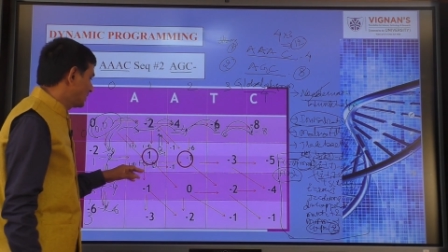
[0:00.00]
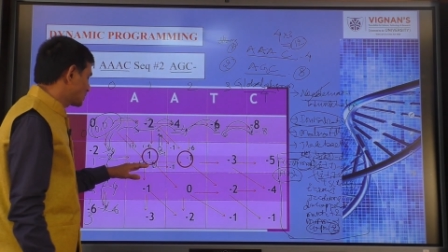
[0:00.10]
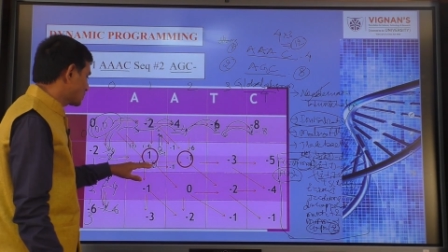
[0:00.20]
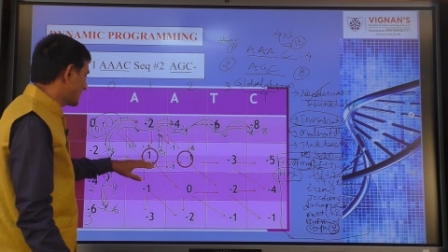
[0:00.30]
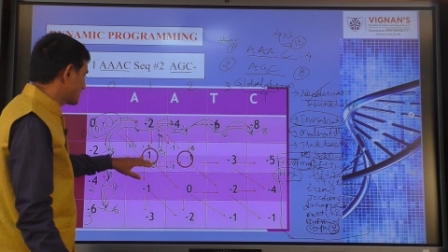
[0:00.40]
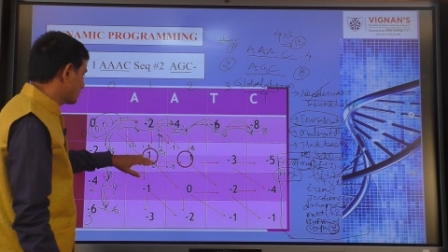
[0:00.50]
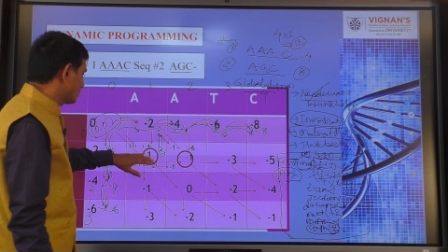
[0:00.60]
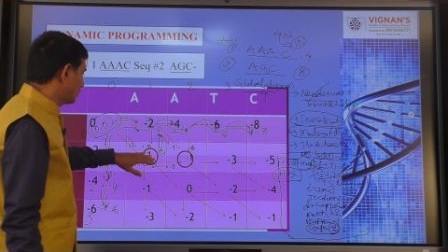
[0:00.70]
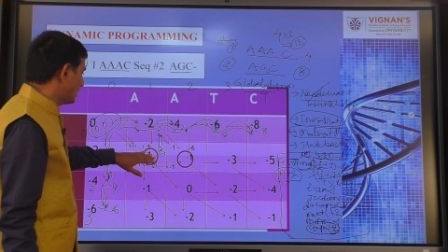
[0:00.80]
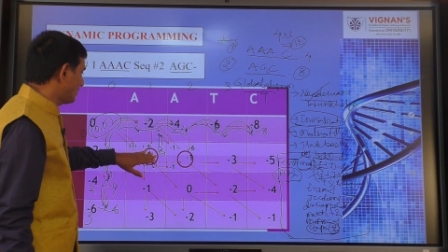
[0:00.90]
So, as we
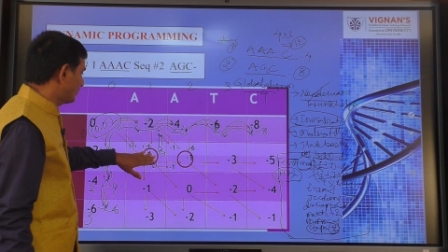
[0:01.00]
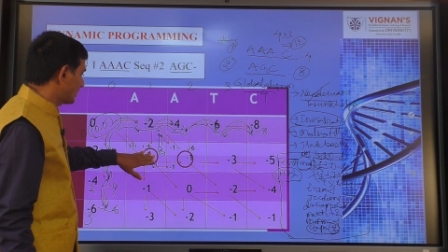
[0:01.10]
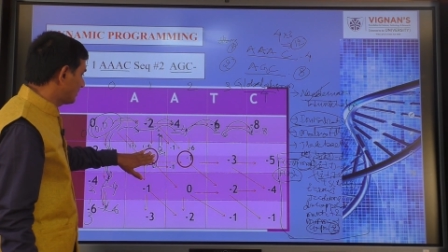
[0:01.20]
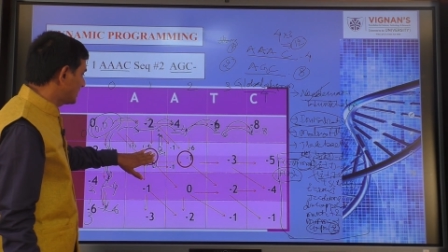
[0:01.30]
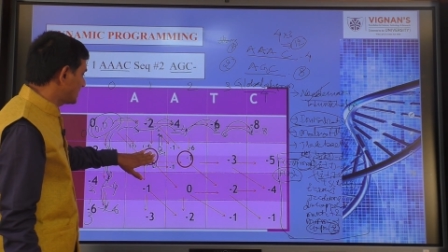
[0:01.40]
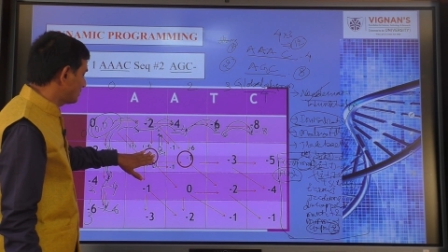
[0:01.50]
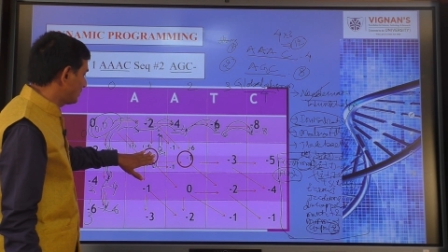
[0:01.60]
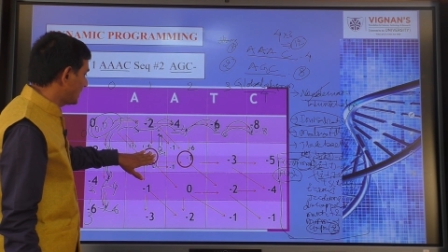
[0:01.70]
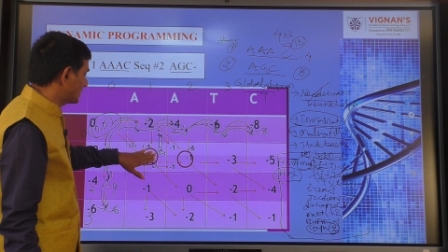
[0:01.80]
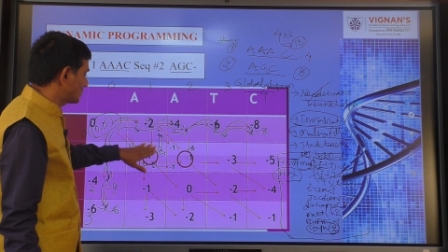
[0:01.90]
move up from this
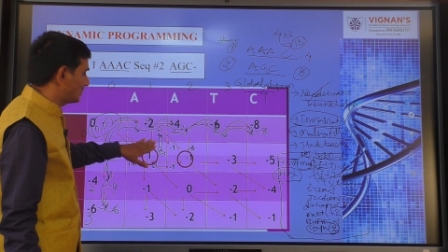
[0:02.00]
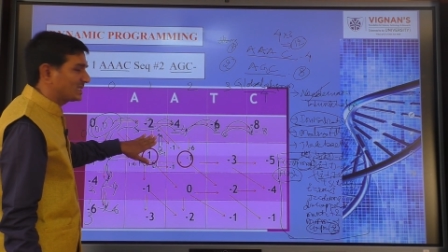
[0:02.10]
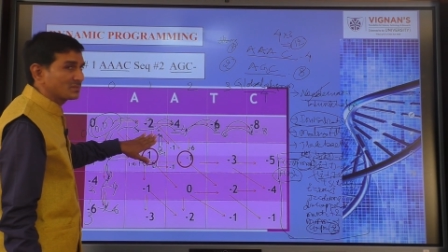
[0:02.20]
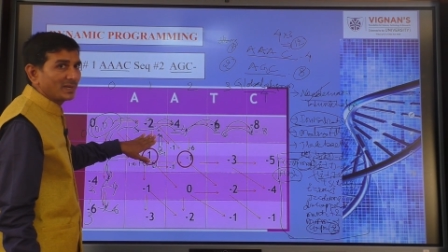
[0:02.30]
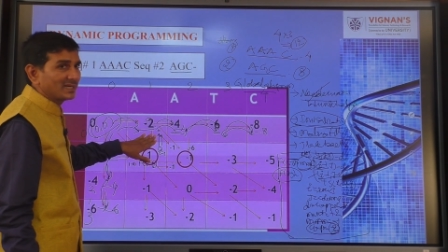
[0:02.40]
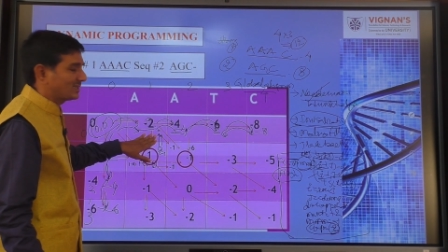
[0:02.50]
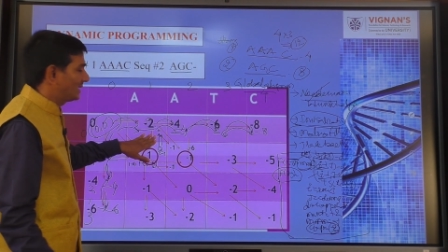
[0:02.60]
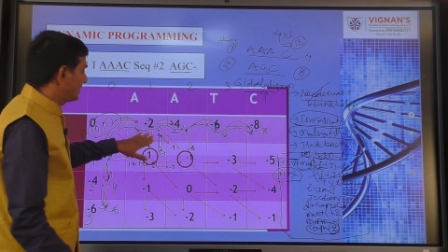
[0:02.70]
box to this box,